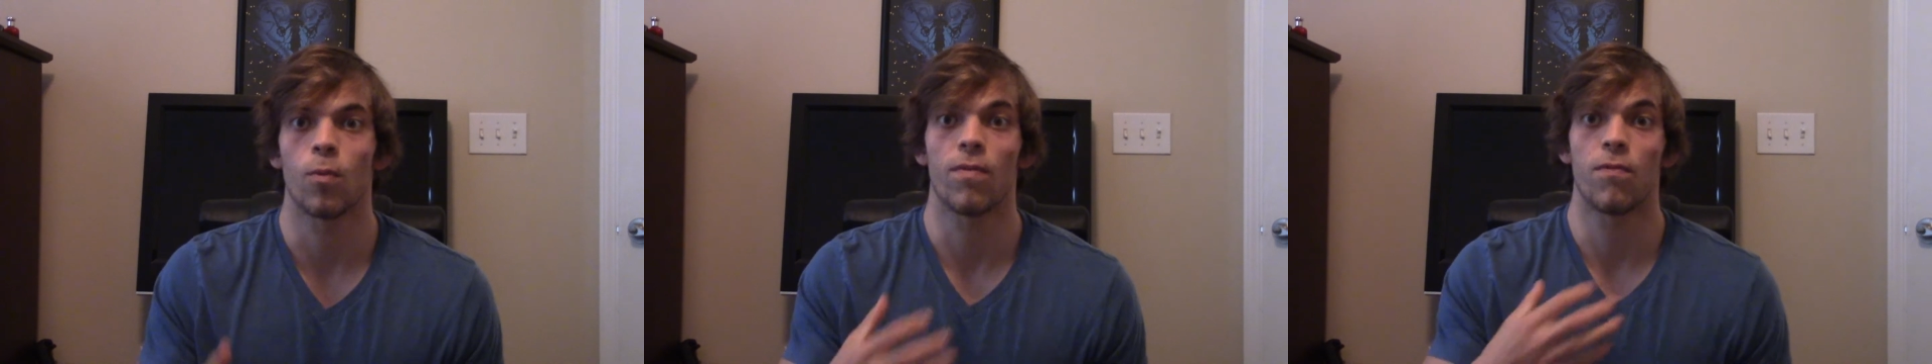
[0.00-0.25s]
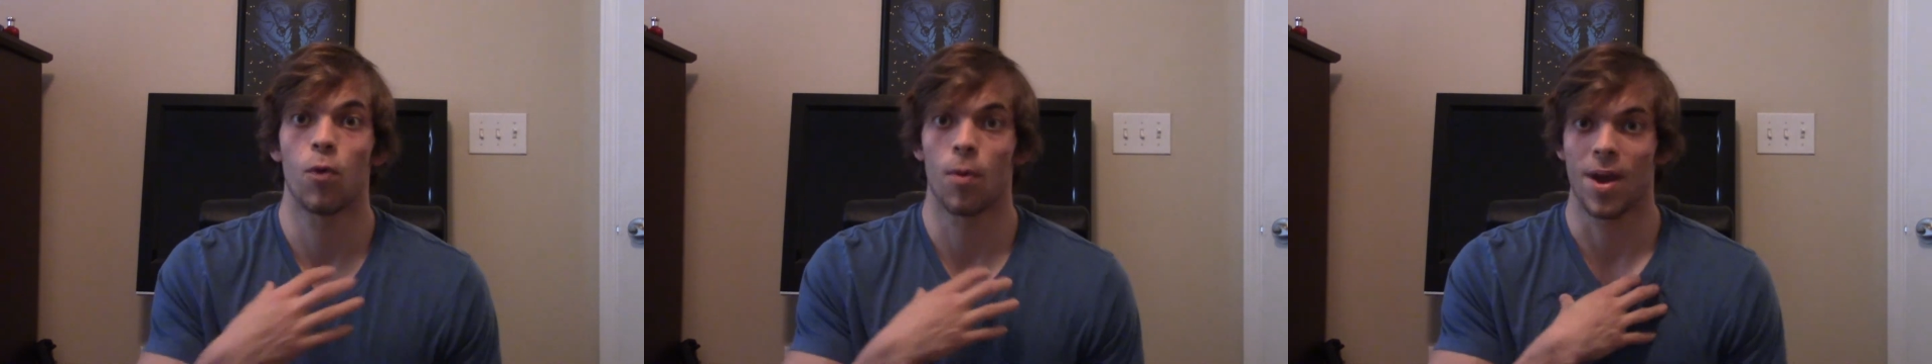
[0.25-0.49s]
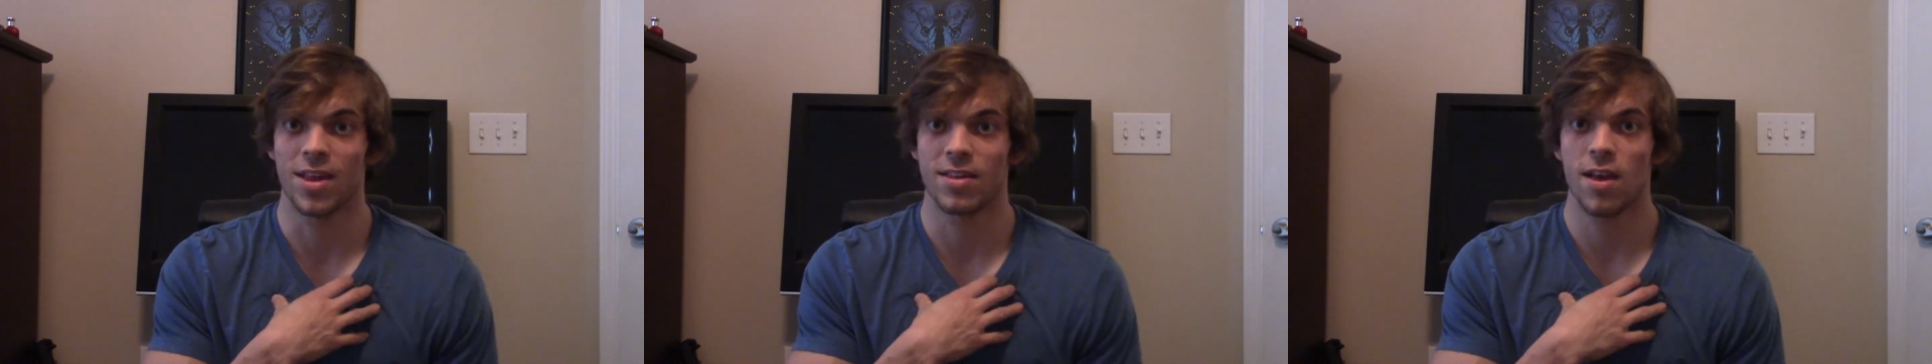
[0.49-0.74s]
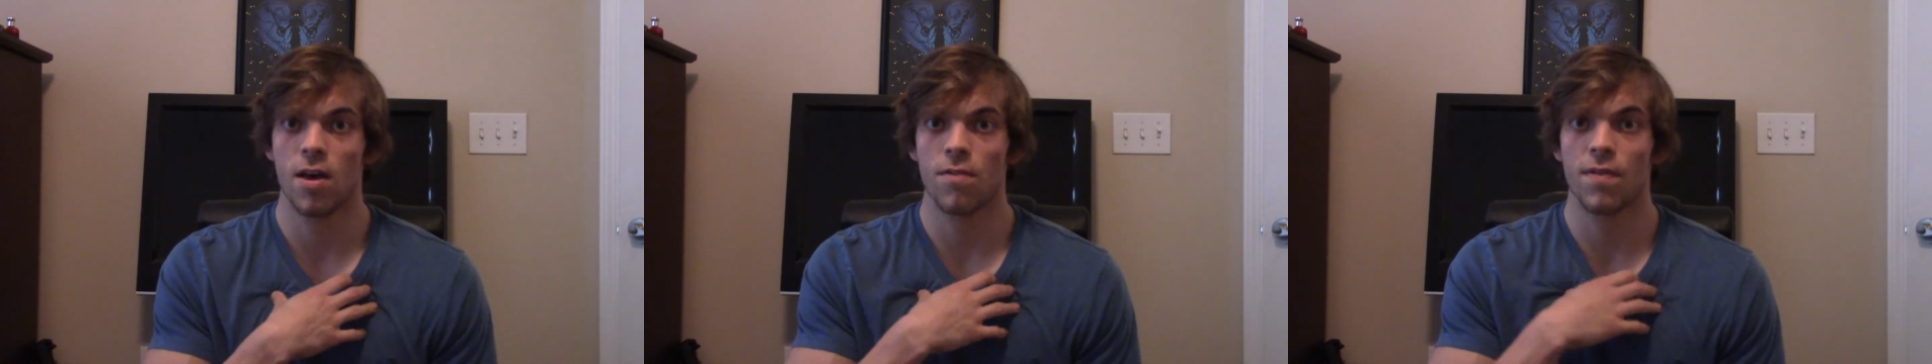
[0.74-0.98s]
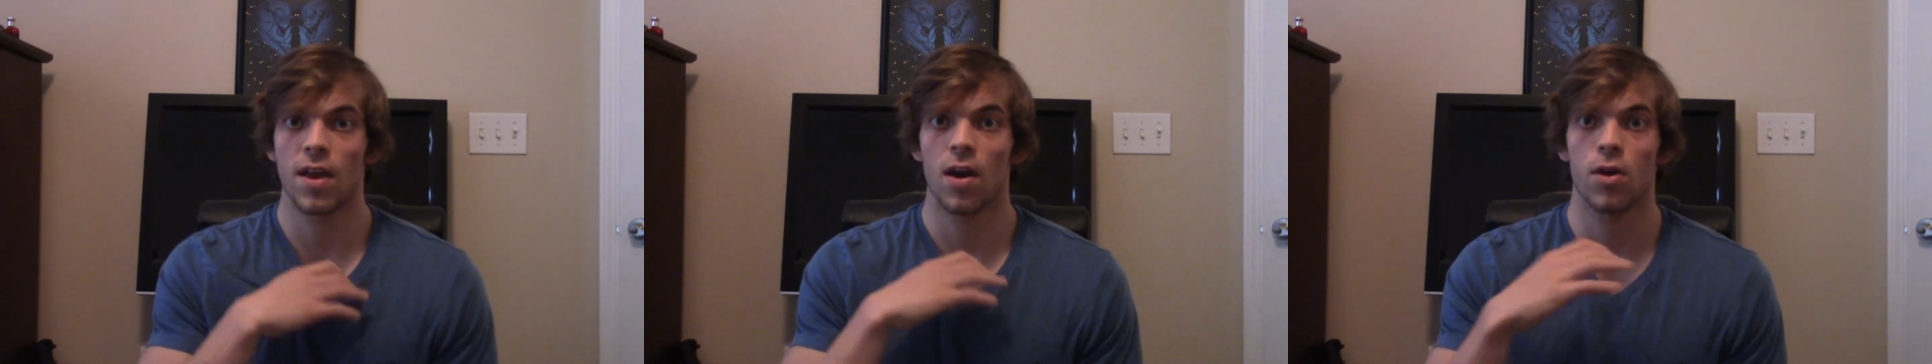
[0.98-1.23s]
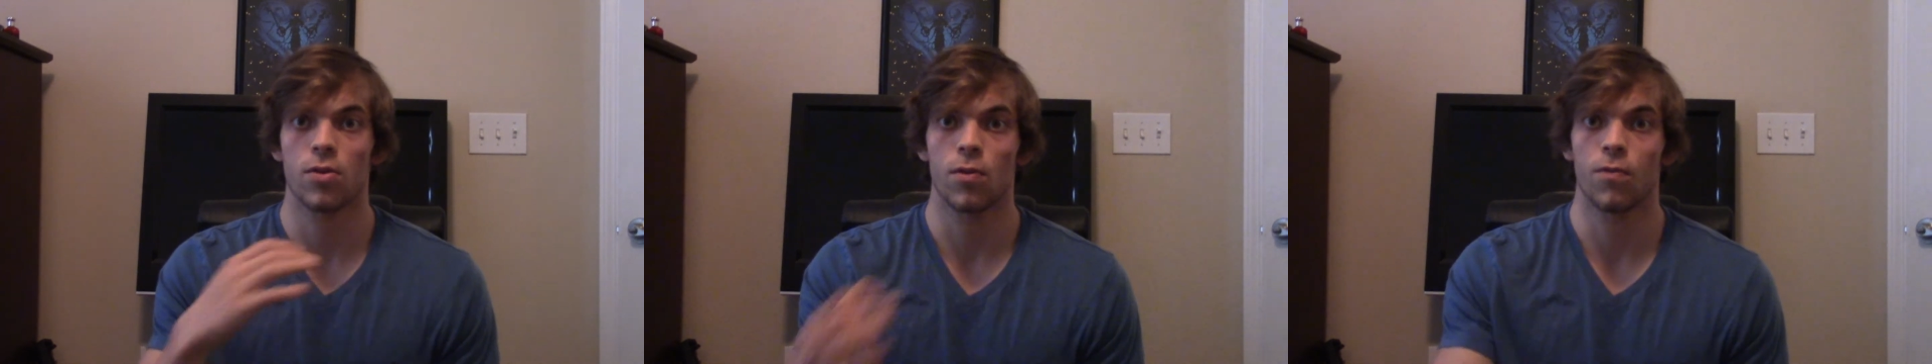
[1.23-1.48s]
for myself and
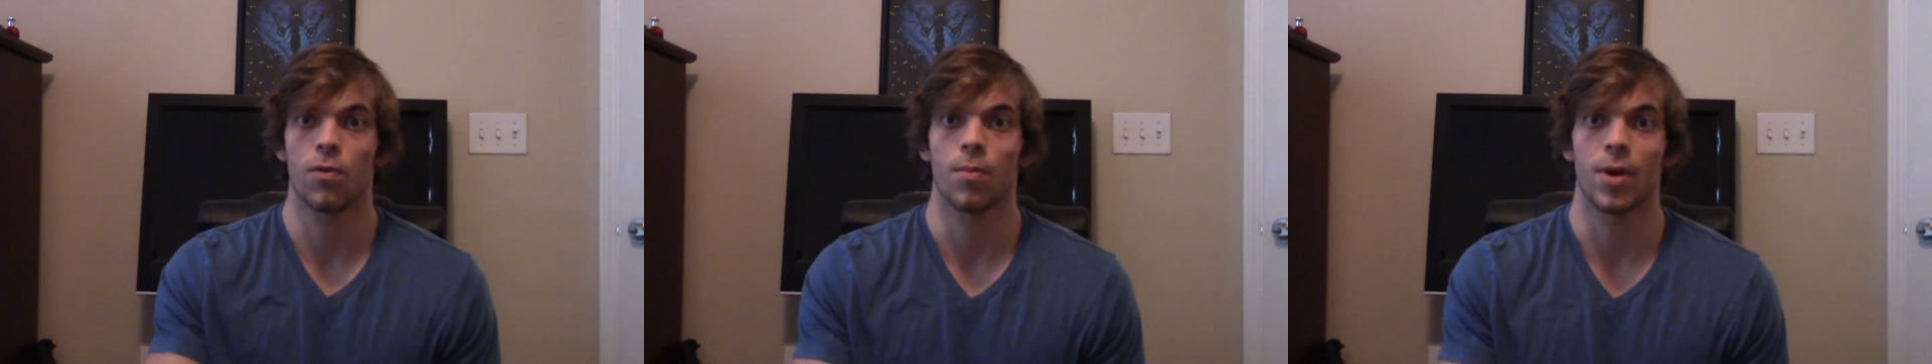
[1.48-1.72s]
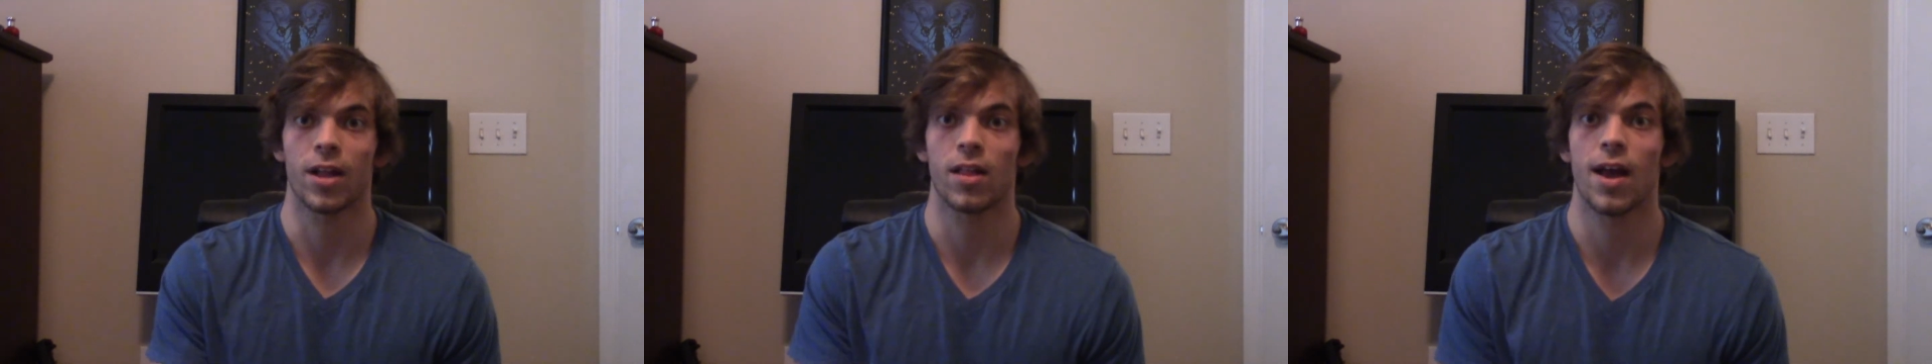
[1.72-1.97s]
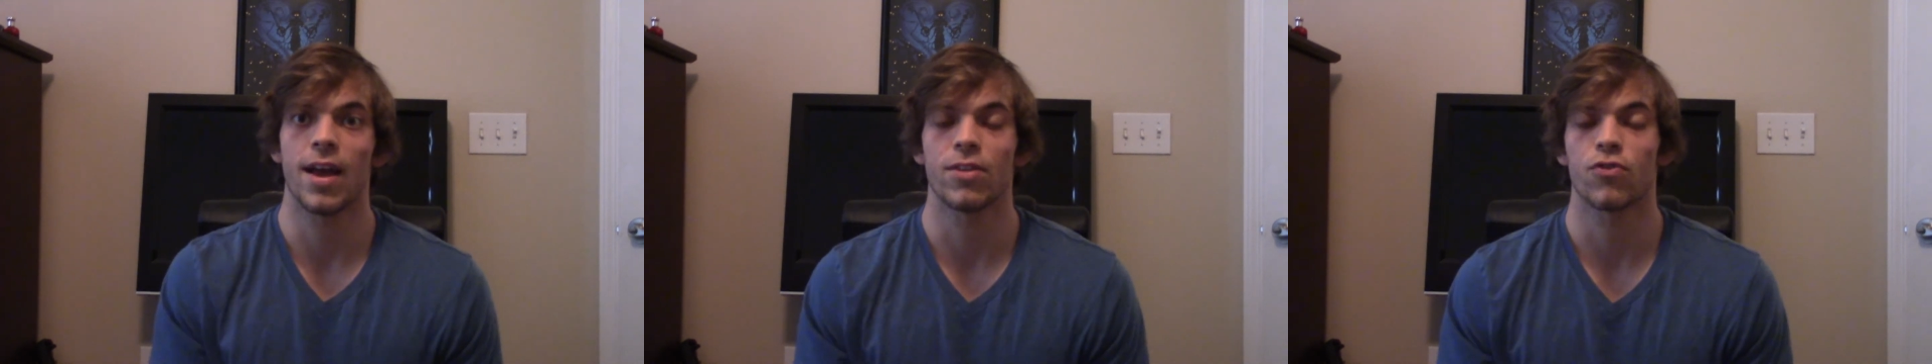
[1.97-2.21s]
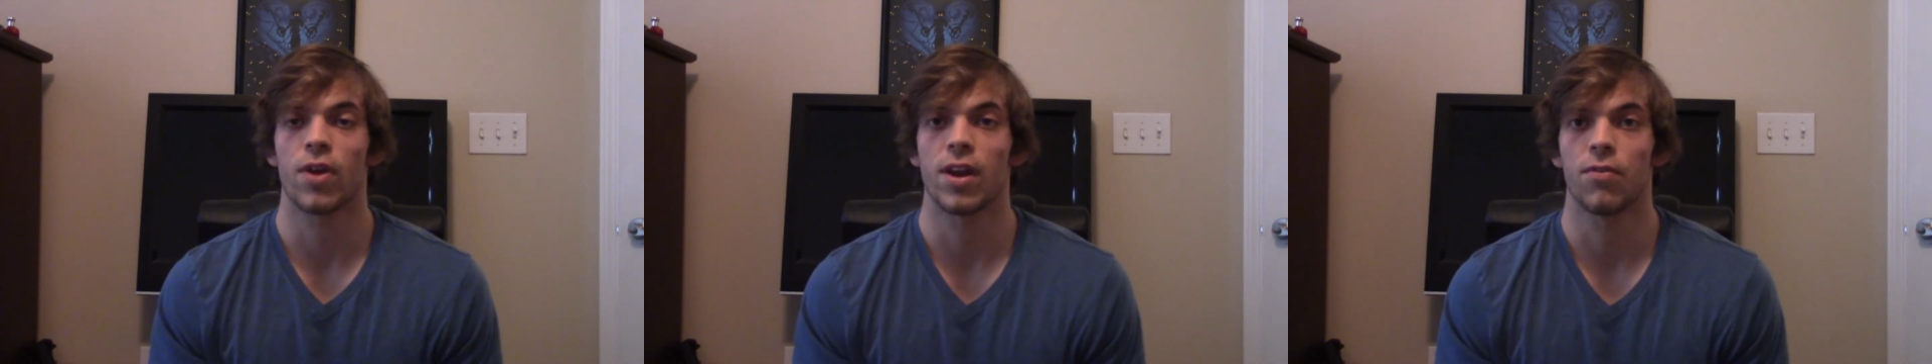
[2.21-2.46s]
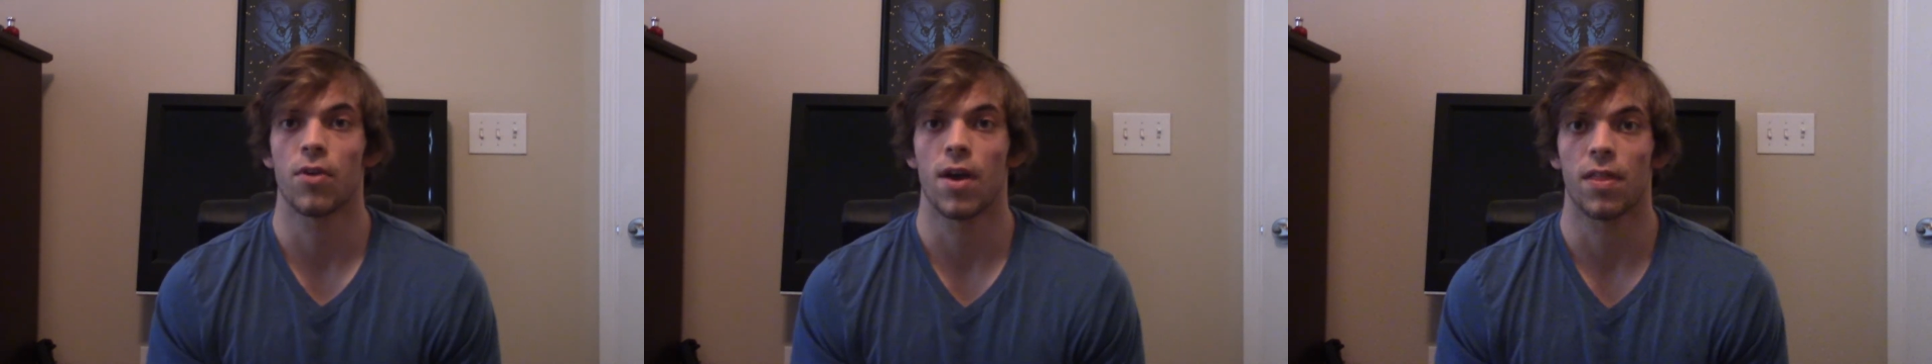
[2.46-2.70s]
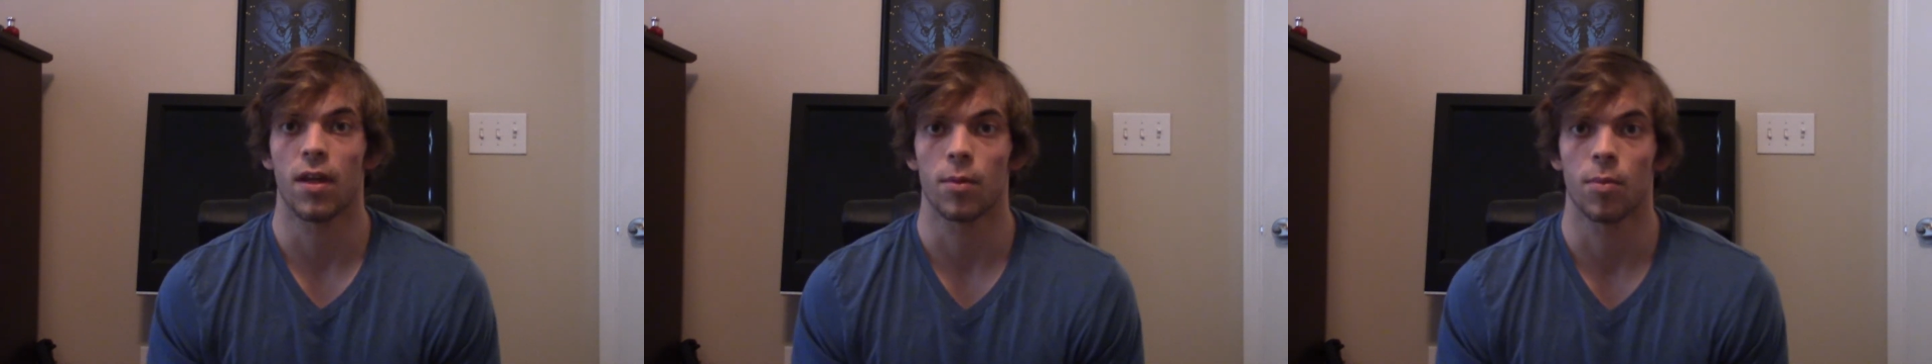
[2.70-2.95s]
also for my clients training for
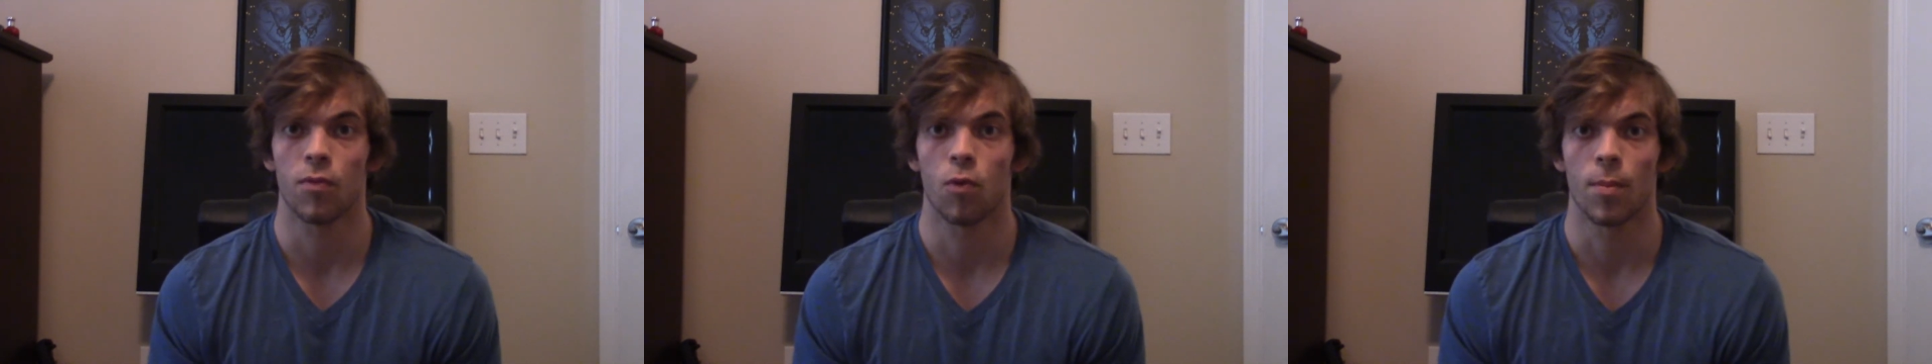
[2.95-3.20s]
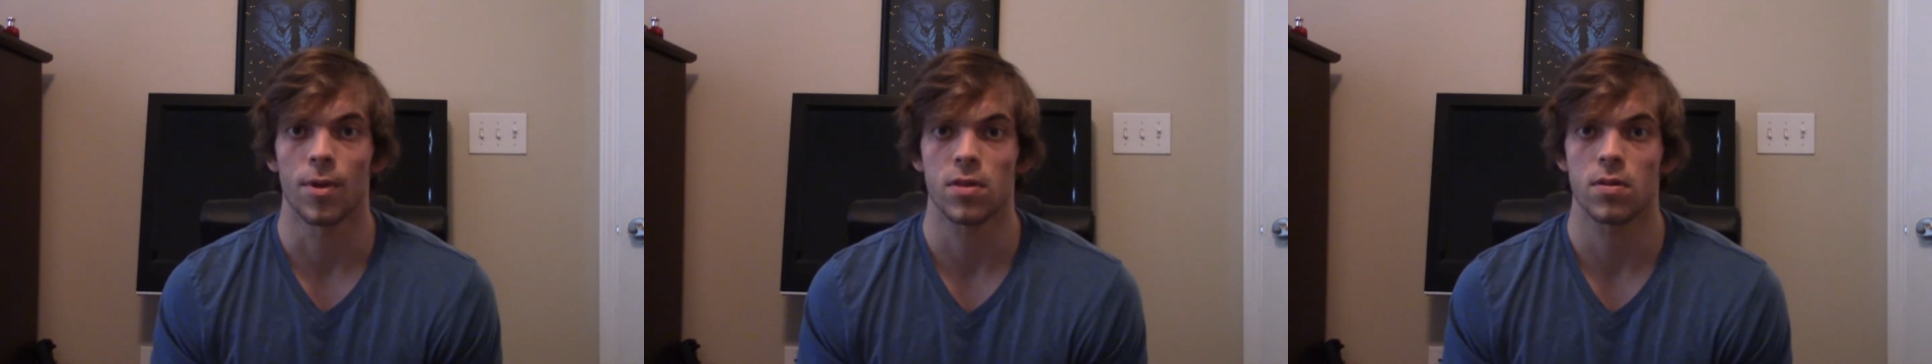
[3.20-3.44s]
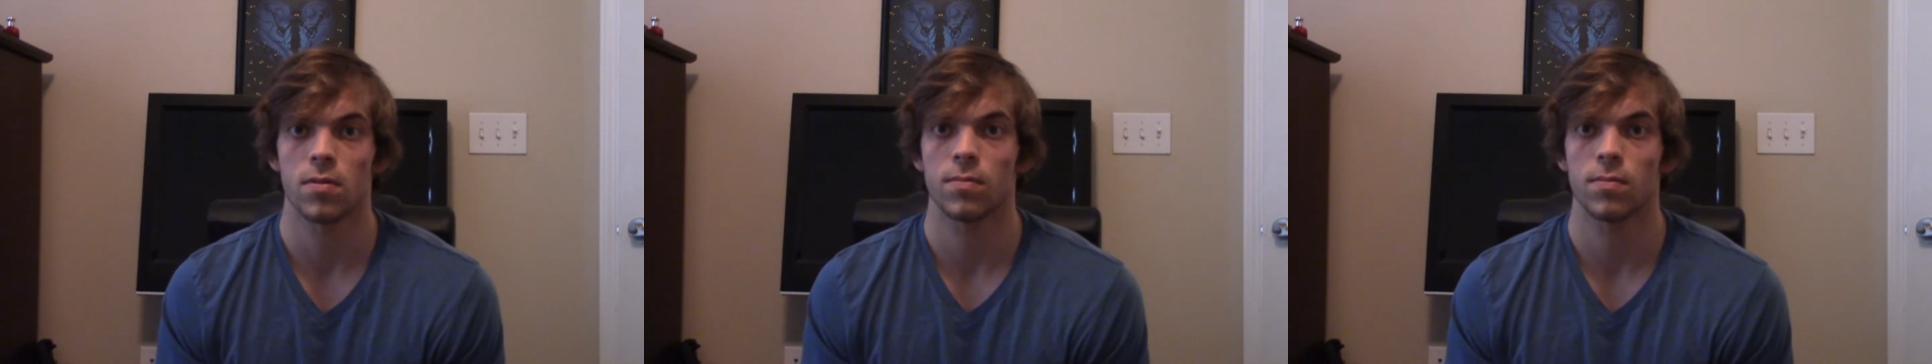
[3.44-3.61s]
athletic performance.